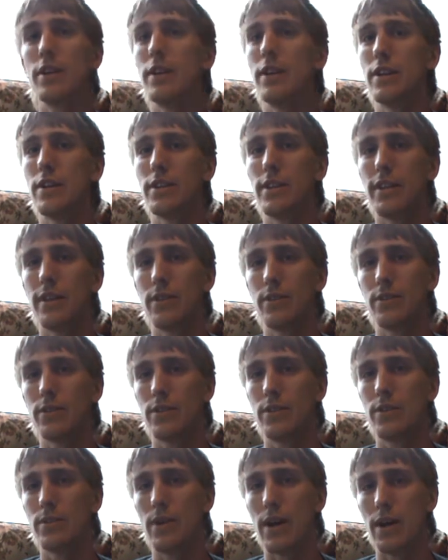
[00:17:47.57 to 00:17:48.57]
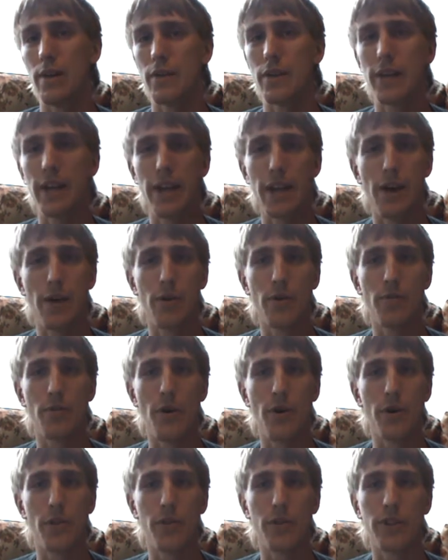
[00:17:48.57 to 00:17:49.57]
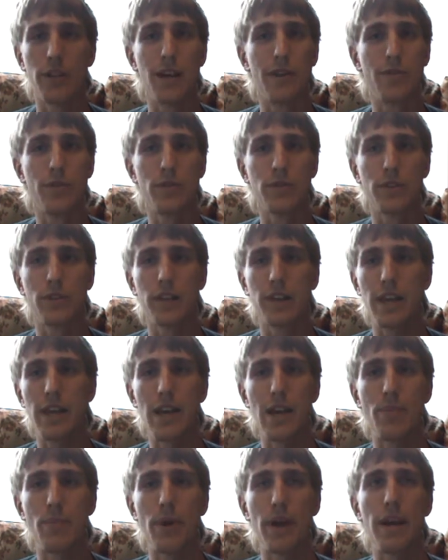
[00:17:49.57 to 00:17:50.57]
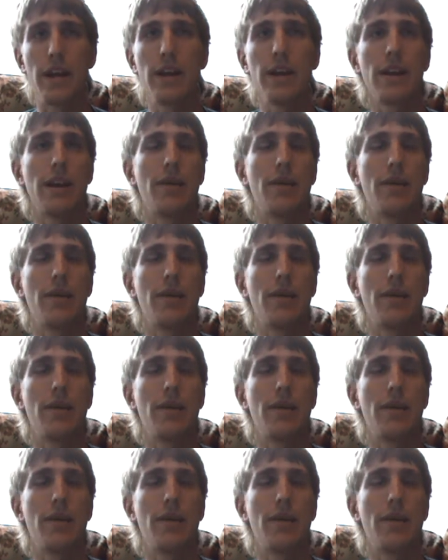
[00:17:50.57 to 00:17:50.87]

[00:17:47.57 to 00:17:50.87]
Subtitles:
it tells you how to get out of all the levels in the campaign,